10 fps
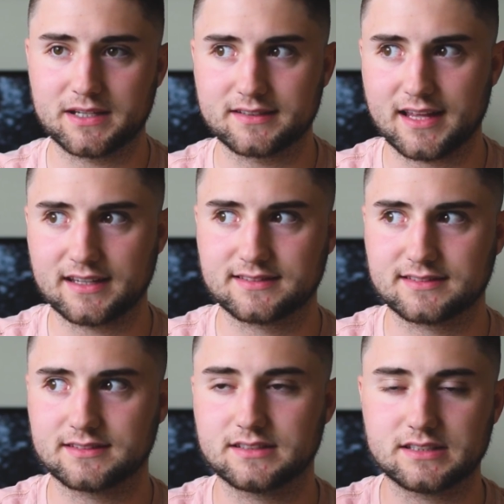Because
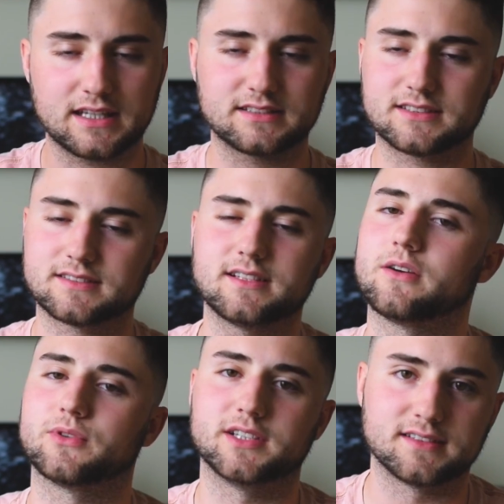that's That's just
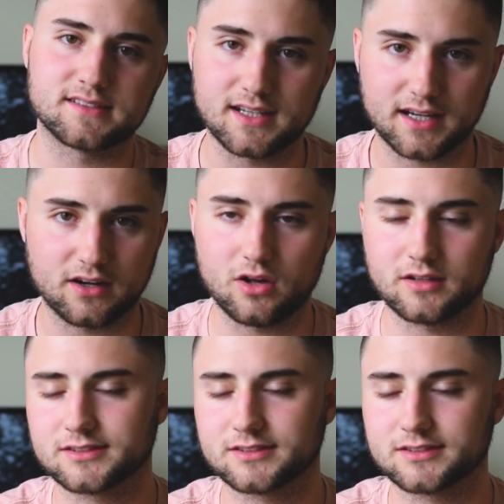not realistic at all.